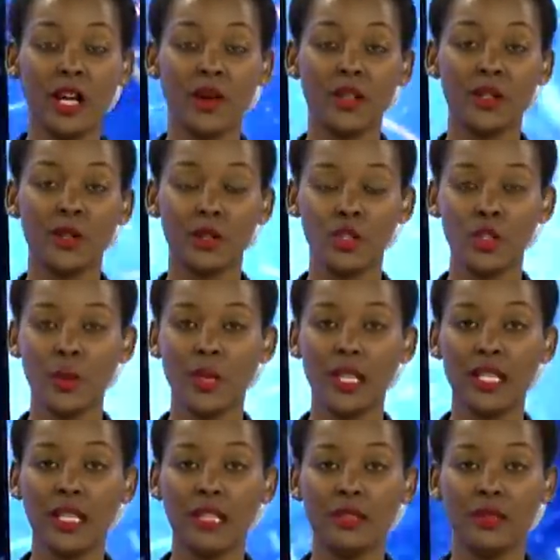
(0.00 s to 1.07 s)
our social
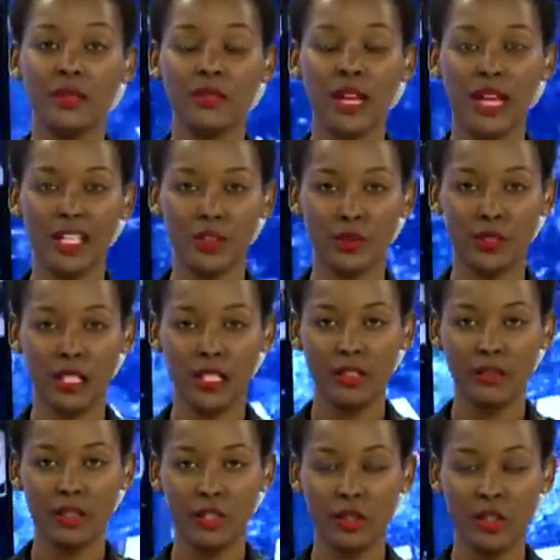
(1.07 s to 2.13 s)
medias of Natural
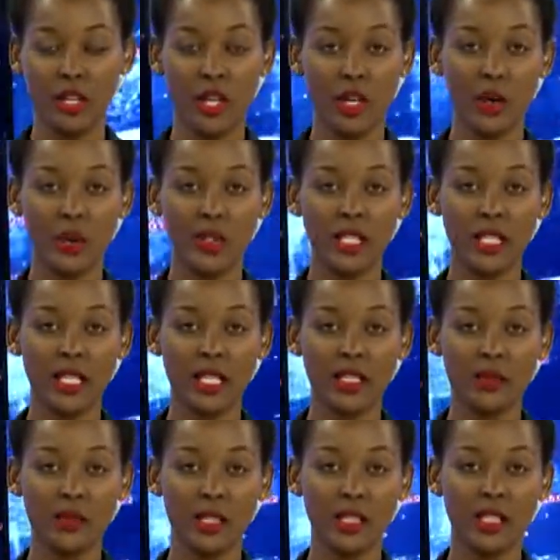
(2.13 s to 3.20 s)
Television or send
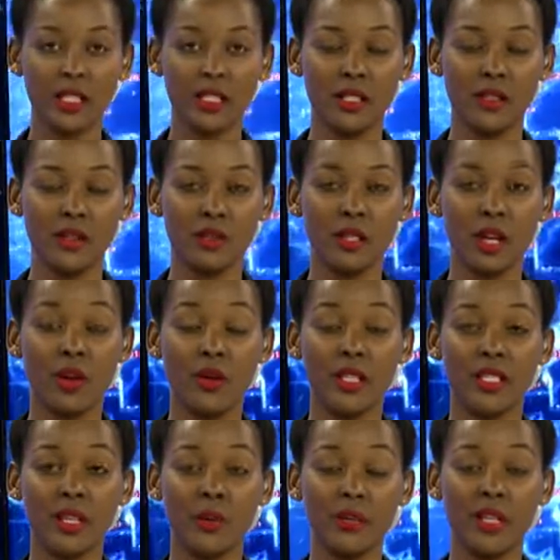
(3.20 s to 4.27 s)
us messages on our
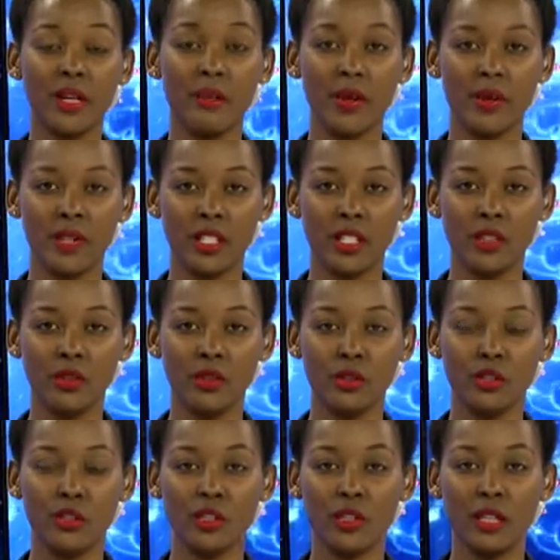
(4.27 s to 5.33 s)
WhatsApp number written on
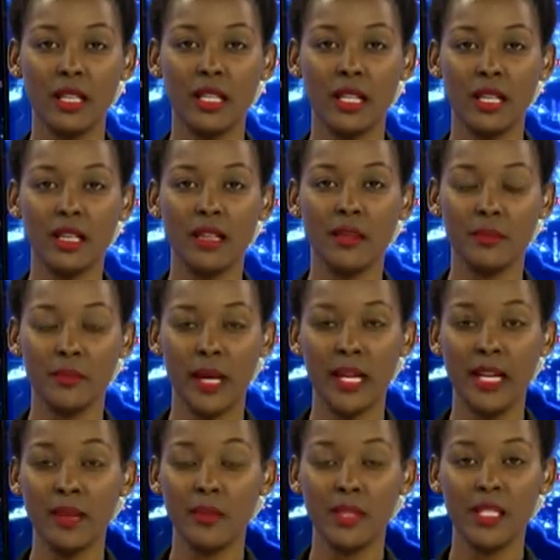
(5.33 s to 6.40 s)
your screen. My
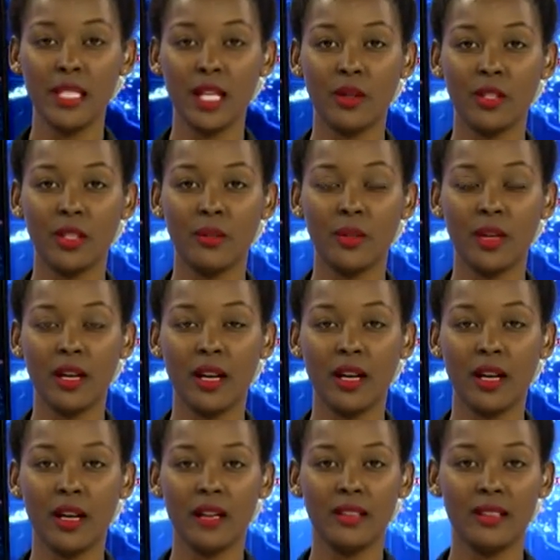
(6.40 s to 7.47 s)
name is Sauda
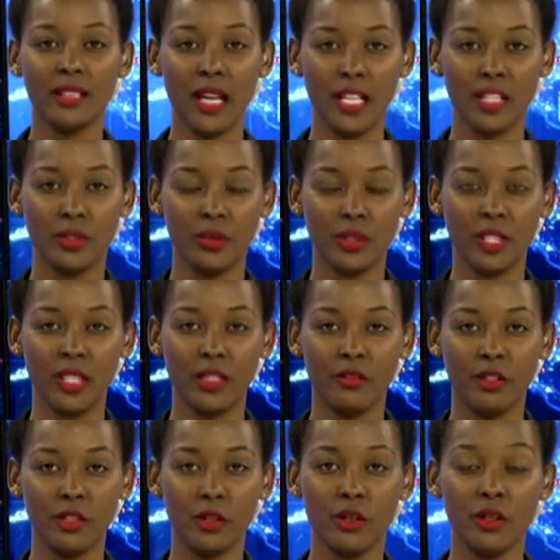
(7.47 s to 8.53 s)
Muganga, Natural
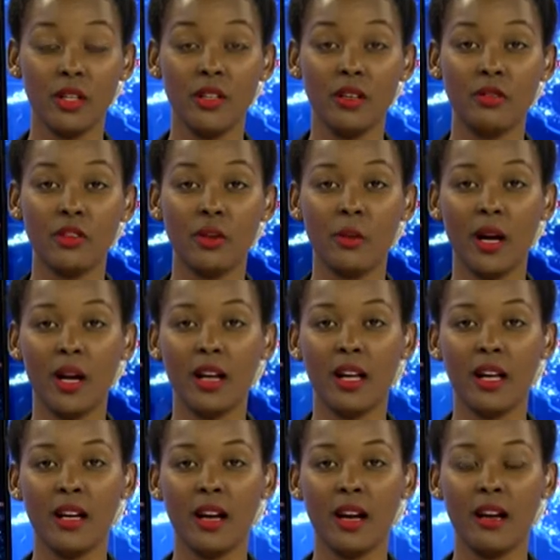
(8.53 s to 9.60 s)
Television from
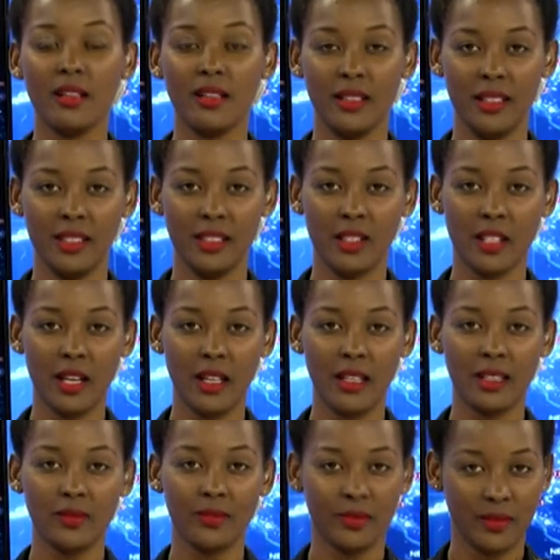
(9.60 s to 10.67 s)
Ankara in
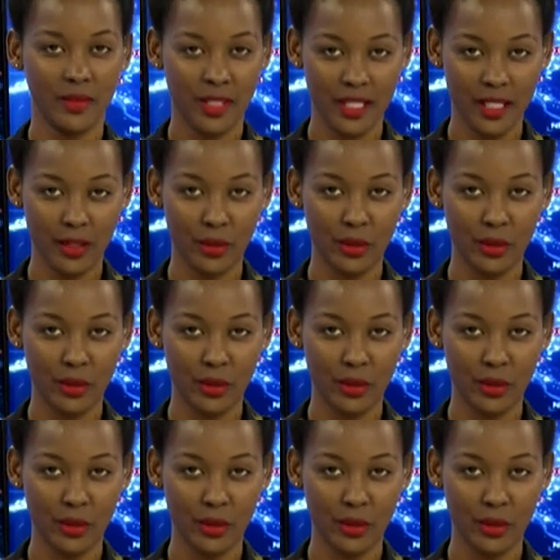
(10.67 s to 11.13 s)
Turkey. See you